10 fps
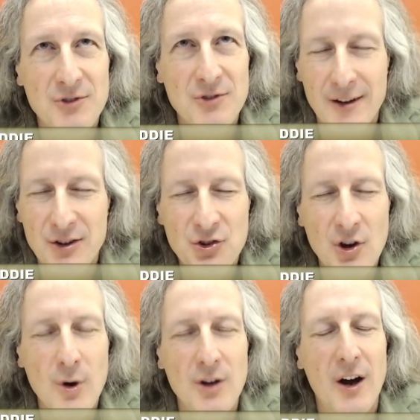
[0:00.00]
you know it's so
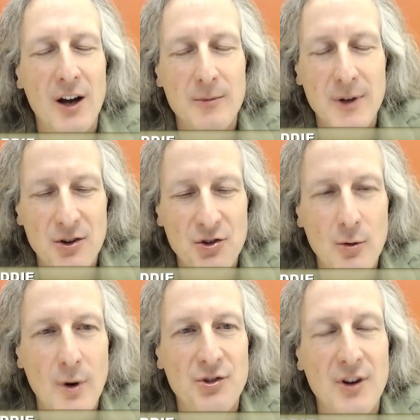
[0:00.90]
well documented so
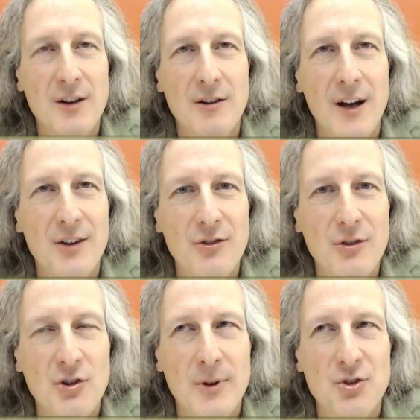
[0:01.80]
well standardized and there's
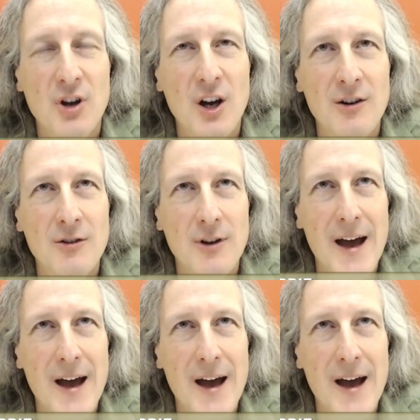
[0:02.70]
so much code